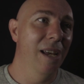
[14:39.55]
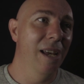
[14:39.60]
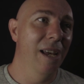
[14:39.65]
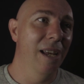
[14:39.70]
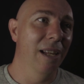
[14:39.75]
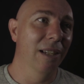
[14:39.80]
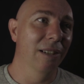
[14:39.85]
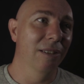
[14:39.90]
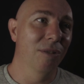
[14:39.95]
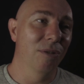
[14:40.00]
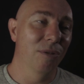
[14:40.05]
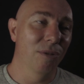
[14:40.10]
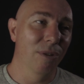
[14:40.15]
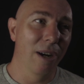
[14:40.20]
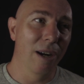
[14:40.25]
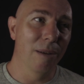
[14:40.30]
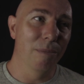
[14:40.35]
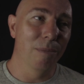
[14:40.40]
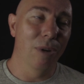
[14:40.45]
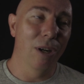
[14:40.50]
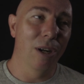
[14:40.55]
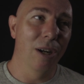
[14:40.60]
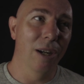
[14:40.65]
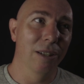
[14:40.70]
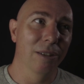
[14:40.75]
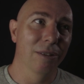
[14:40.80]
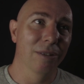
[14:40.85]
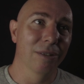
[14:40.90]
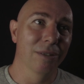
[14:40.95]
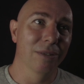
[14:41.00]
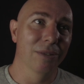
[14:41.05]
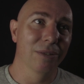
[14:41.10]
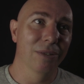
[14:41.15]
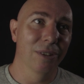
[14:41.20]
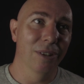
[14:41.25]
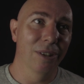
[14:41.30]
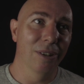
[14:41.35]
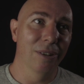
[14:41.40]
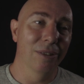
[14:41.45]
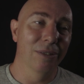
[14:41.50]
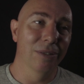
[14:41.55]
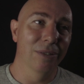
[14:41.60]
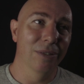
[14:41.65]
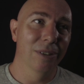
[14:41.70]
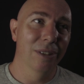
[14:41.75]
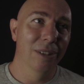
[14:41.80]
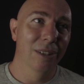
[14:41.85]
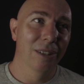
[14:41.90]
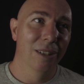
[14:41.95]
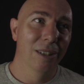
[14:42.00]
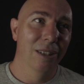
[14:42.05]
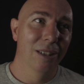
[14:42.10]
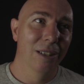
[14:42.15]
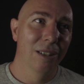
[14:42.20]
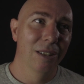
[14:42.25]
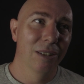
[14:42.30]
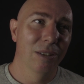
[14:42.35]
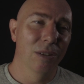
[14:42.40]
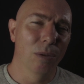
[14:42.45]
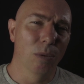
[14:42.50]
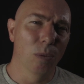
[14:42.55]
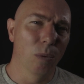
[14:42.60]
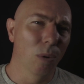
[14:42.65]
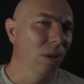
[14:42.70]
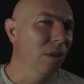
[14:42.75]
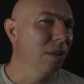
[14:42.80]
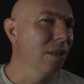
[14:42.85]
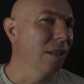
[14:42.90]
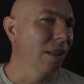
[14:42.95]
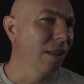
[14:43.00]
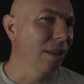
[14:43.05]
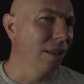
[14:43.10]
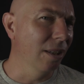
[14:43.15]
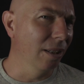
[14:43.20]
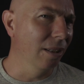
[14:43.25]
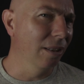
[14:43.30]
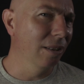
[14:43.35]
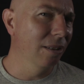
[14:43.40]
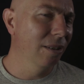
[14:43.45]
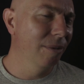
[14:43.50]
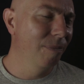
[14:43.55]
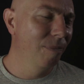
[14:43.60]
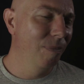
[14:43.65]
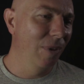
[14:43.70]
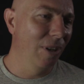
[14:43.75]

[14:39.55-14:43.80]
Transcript: and through our mind of wanting things.